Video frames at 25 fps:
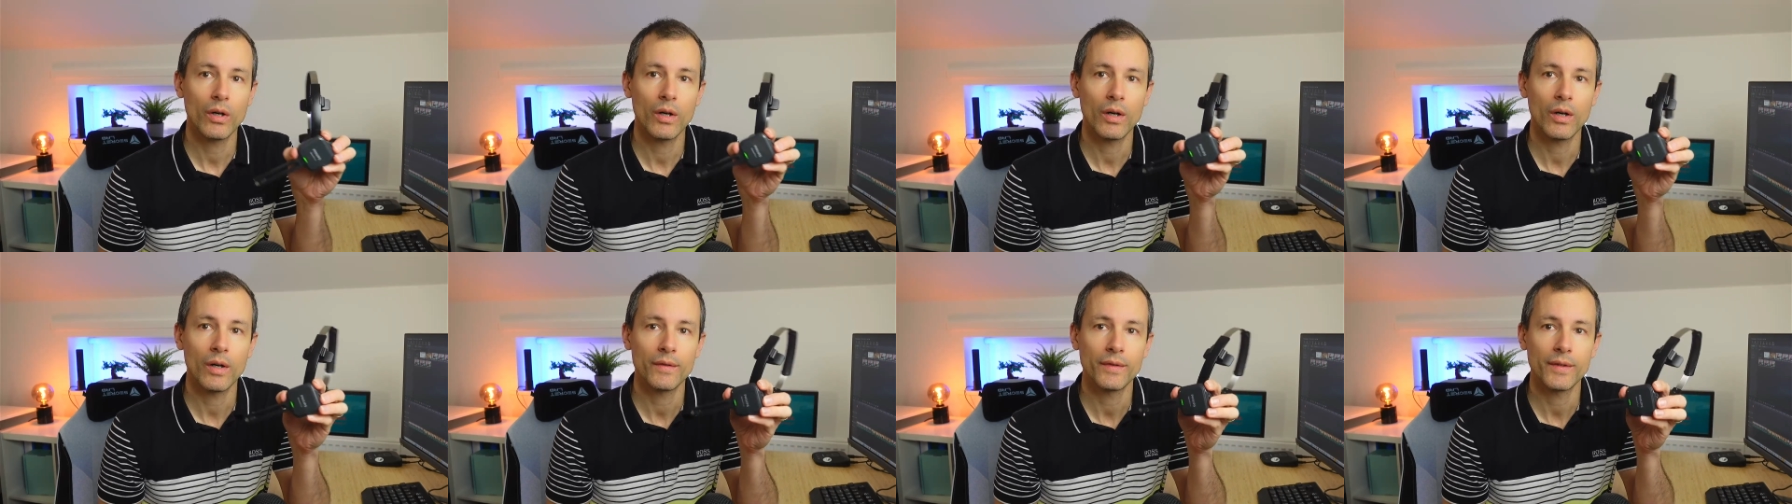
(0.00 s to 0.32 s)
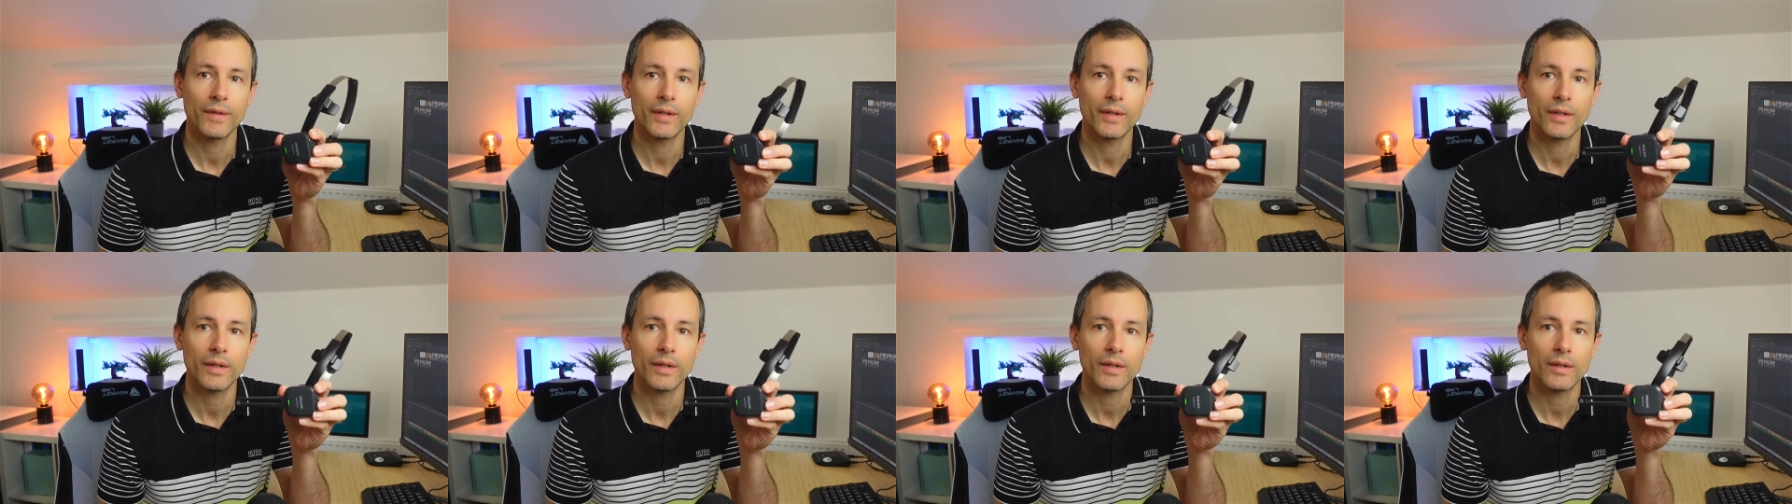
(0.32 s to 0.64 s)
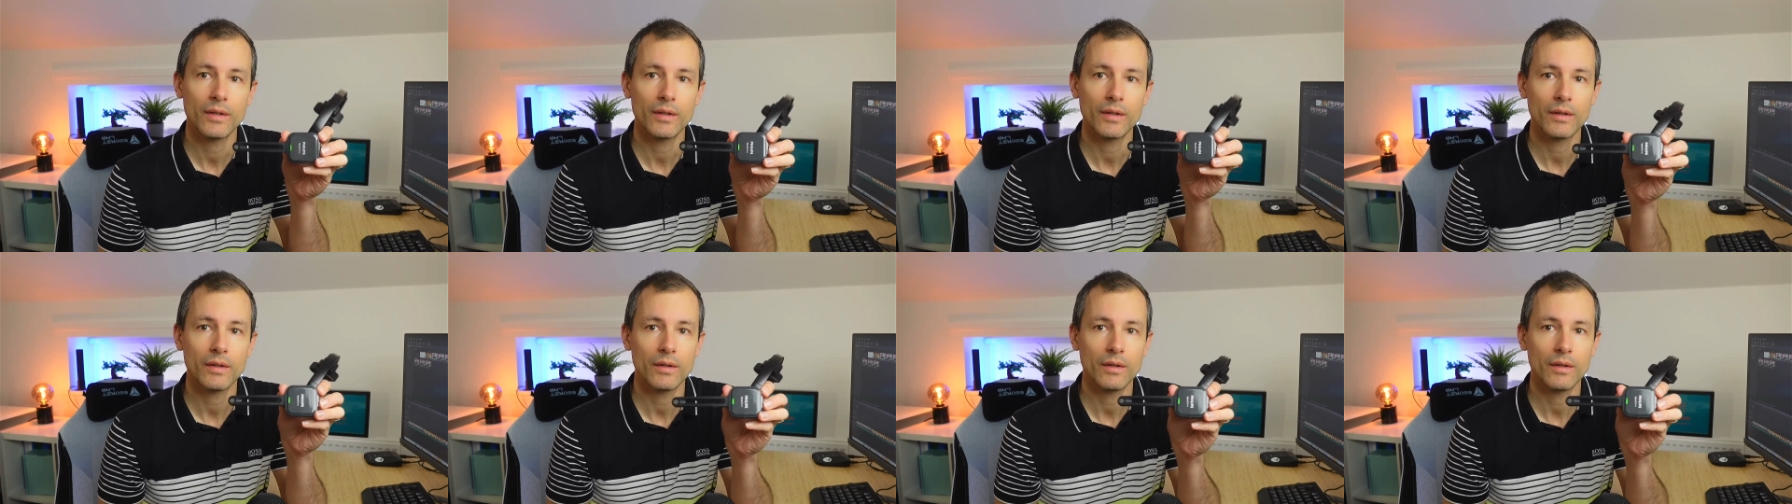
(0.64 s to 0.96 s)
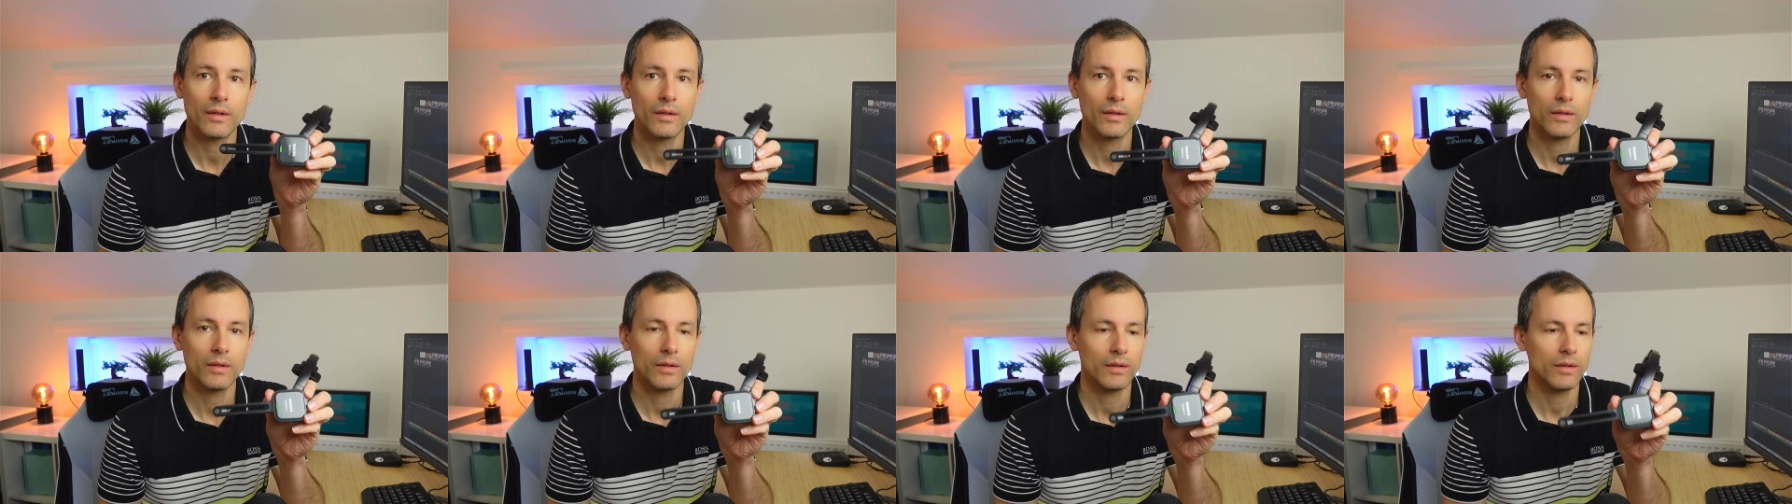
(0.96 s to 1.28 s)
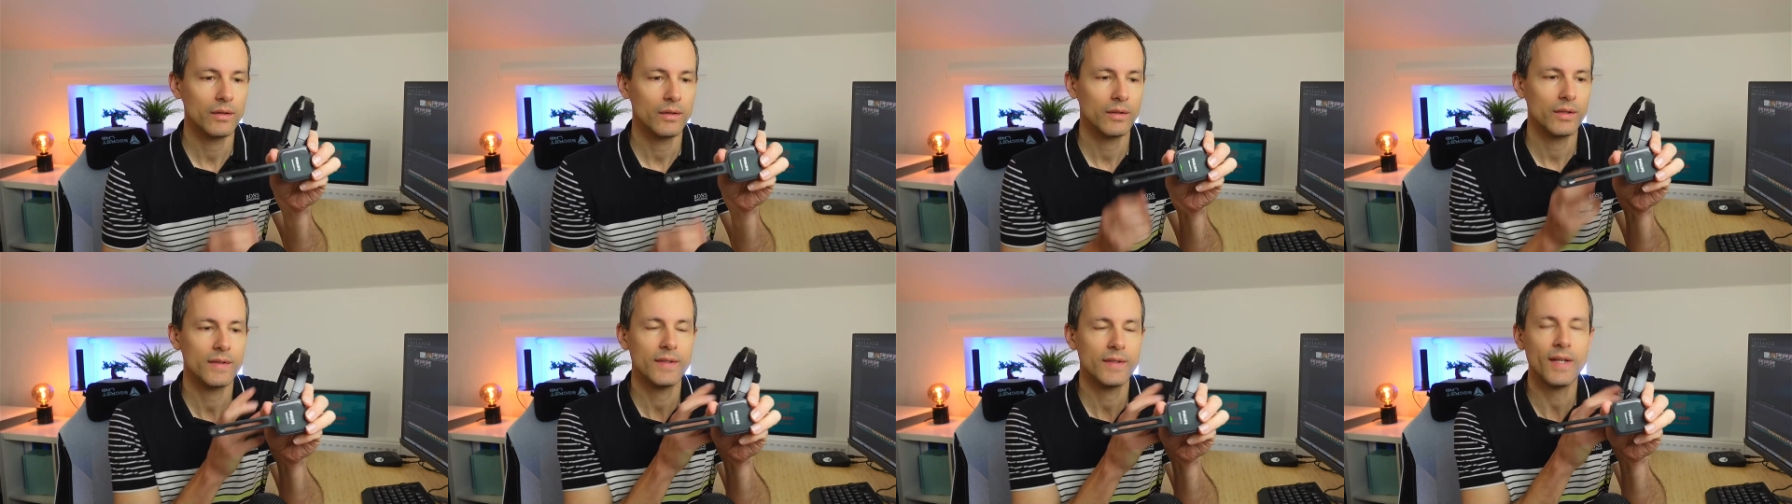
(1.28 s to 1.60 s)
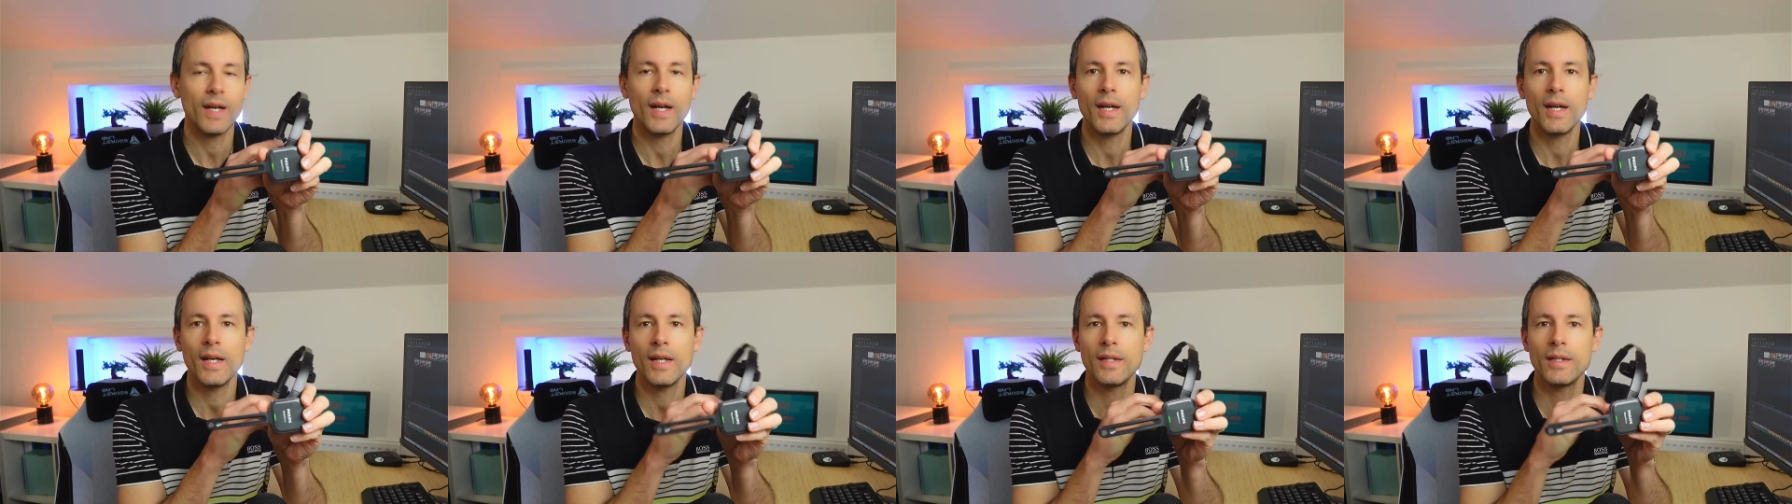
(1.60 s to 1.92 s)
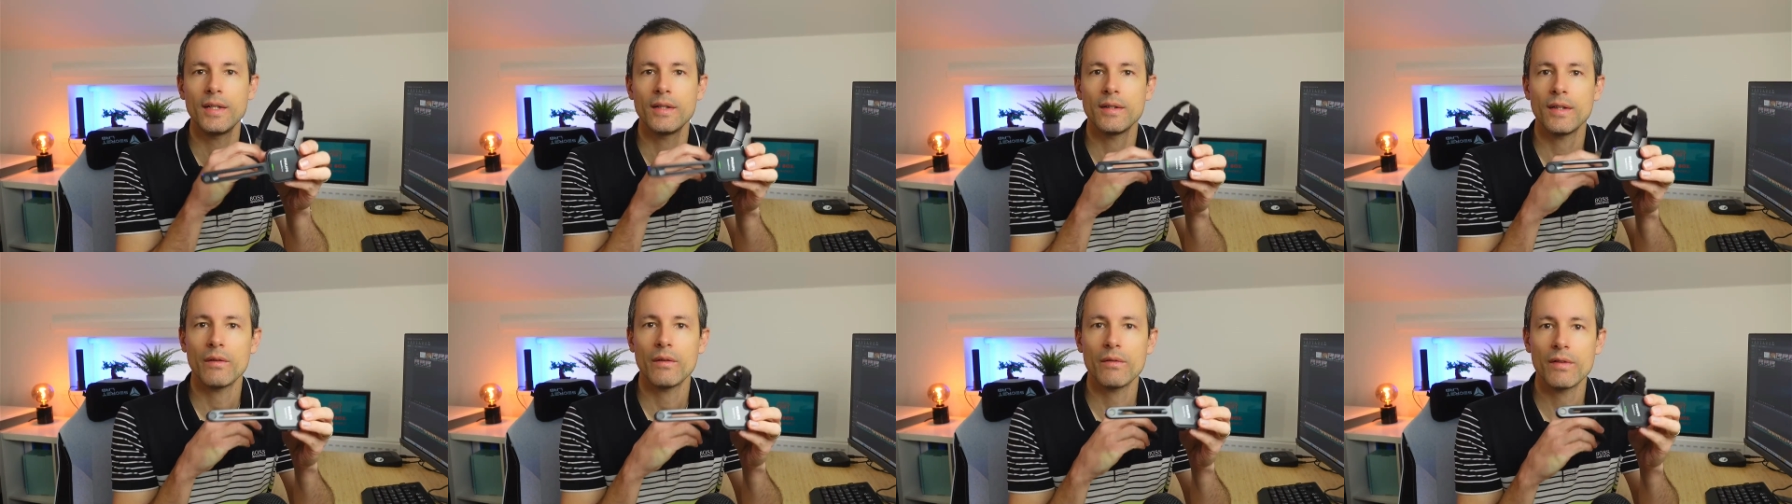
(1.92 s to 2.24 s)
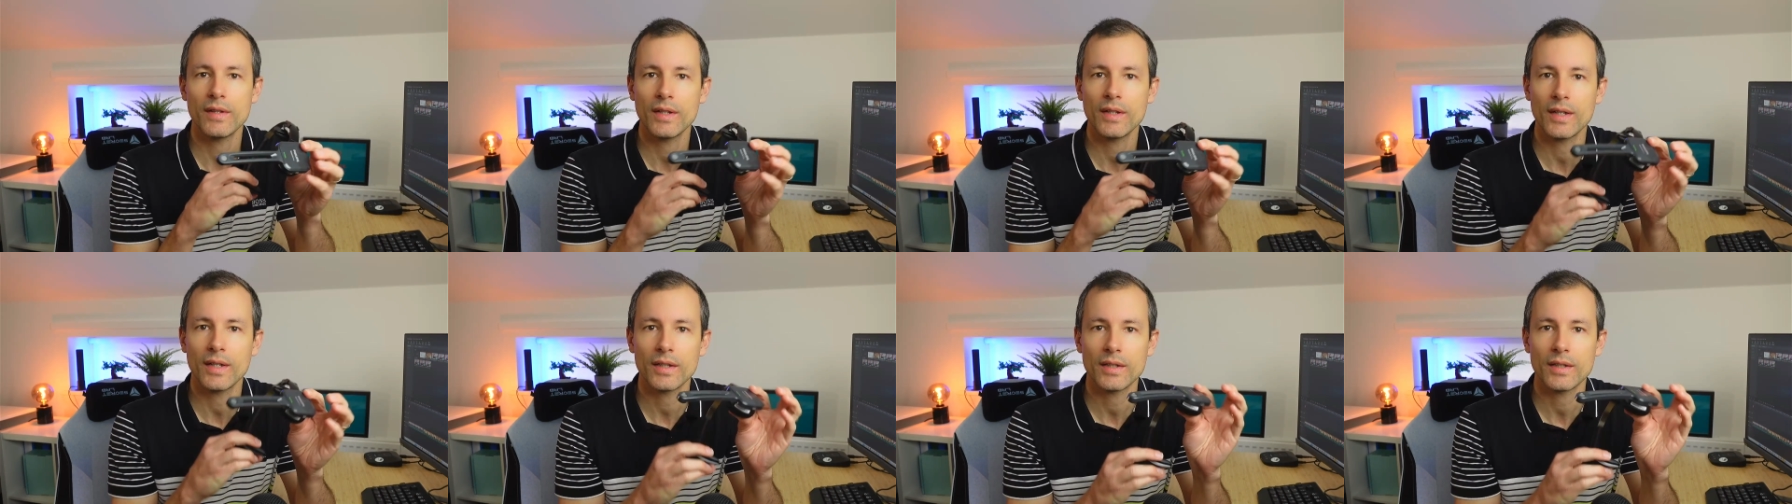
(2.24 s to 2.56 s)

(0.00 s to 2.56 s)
on the uh, design and everything